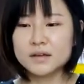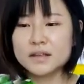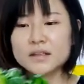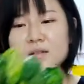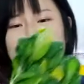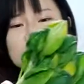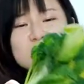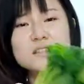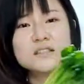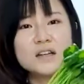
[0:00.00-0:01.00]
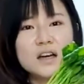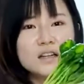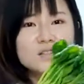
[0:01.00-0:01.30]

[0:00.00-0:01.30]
I think what is this? It